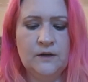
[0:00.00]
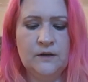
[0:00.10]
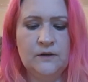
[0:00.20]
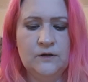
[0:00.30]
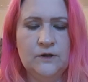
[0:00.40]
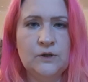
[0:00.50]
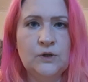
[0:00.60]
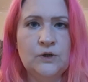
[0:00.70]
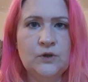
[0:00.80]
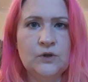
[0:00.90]
there's
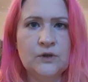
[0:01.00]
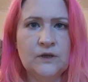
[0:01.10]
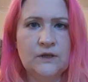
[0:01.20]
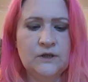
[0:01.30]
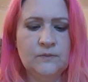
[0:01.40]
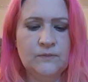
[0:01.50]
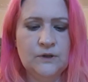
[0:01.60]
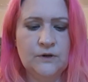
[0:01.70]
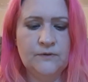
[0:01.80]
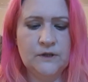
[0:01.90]
usually some sort
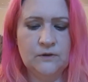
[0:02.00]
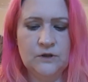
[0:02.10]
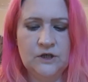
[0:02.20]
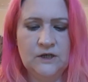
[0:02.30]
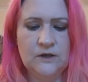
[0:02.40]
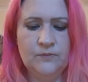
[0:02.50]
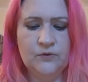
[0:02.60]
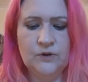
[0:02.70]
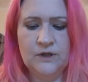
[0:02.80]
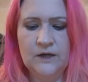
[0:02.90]
of silk shading
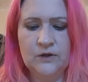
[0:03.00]
project.